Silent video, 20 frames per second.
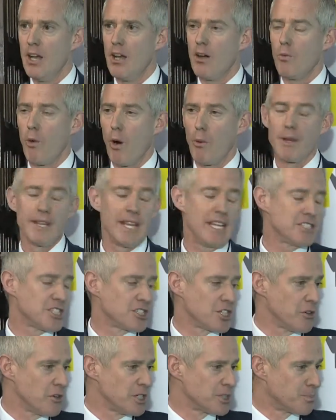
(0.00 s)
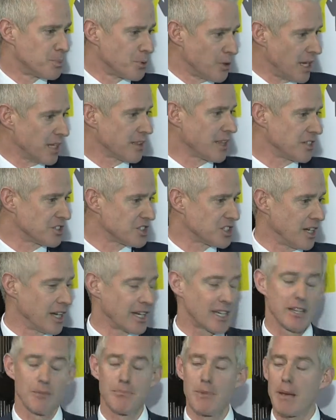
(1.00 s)
What we need to do is break that
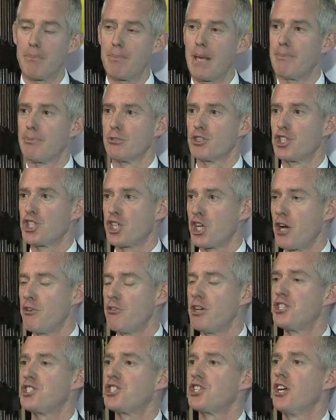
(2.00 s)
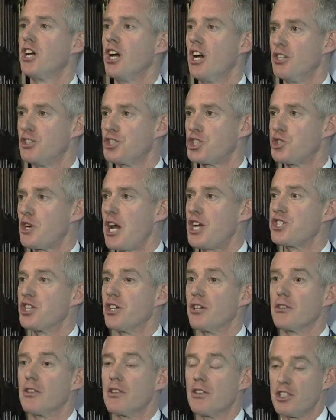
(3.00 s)
cycle and make people cherish and
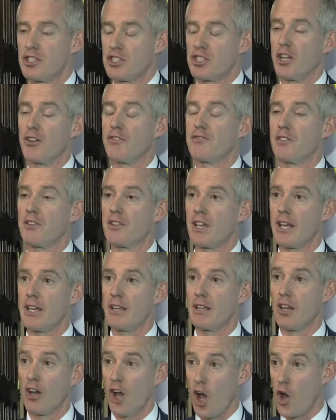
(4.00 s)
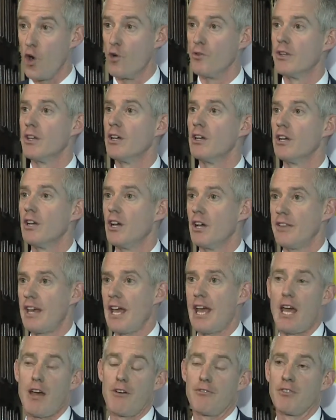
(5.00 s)
treasure the stuff that they own and they
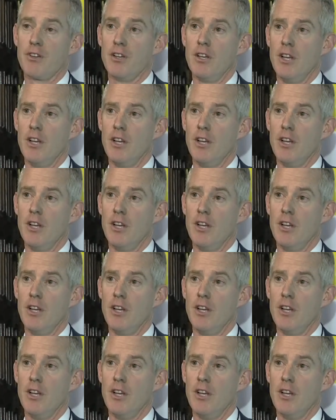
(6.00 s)
have.